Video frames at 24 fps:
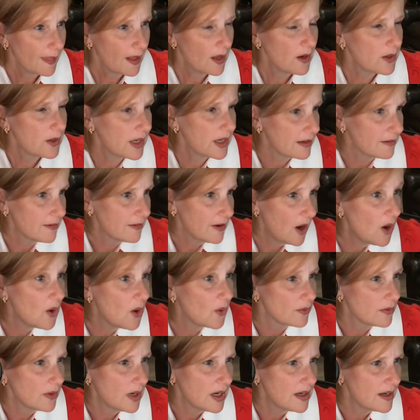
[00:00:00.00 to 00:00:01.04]
Okay.
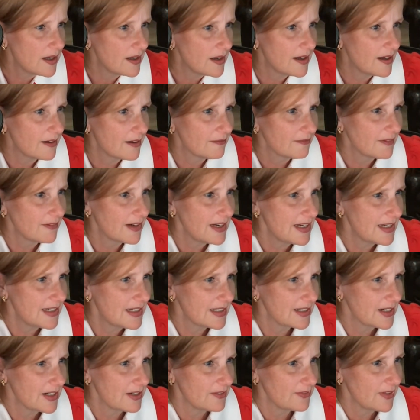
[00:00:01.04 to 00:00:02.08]
Oh, Ray
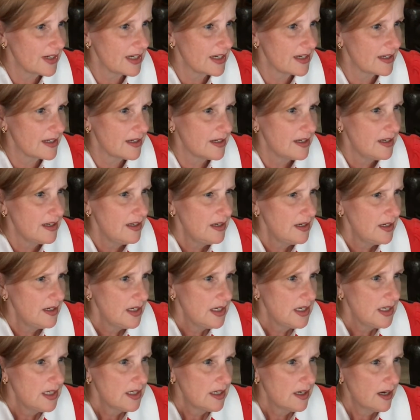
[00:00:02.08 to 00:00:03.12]
clarified.
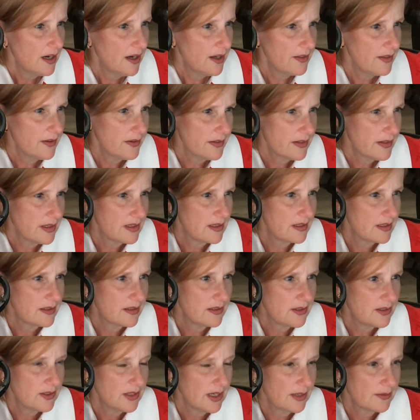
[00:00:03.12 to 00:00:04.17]
Other
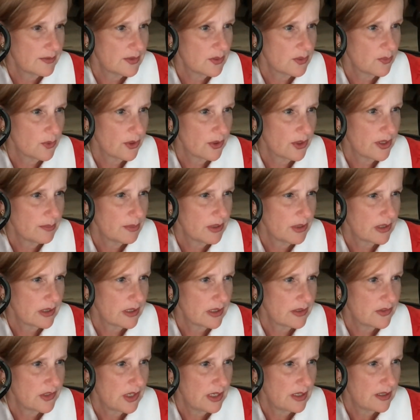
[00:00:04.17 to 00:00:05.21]
than you have to worry about
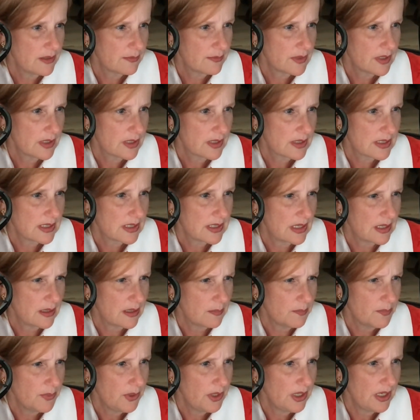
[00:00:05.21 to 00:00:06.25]
the chain of custody,
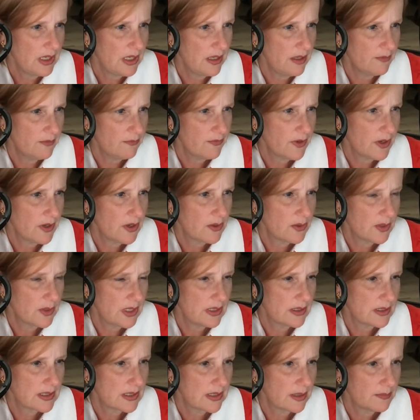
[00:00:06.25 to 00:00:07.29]
putting info
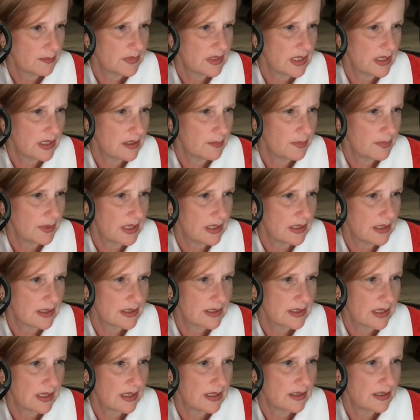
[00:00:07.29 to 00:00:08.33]
in some database
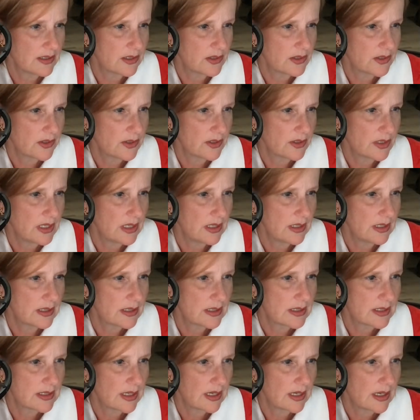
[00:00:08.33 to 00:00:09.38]
that an attorney can
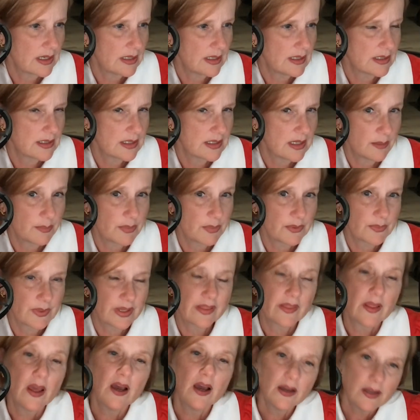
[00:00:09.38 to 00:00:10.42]
say is tampered with.